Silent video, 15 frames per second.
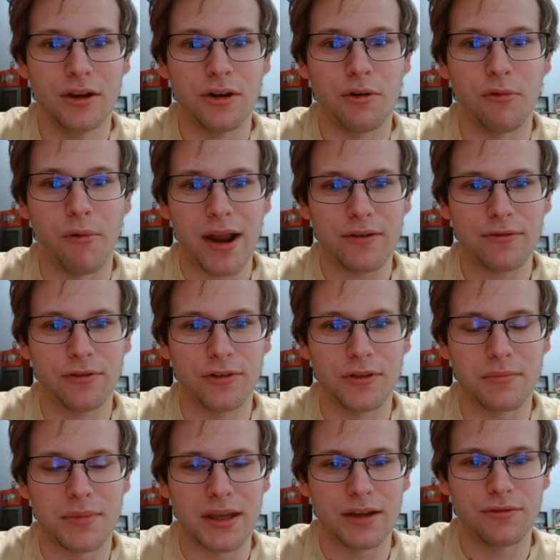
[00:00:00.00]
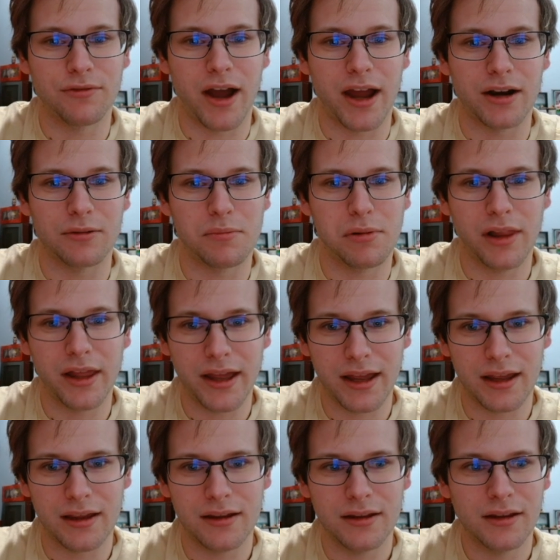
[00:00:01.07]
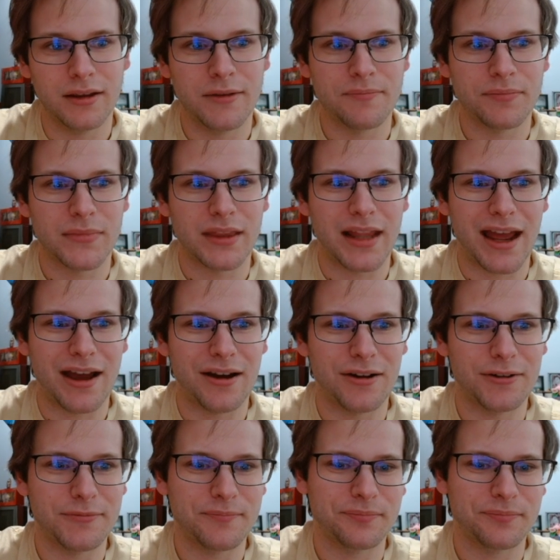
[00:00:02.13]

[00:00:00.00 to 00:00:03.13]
Went for the big final play. Now,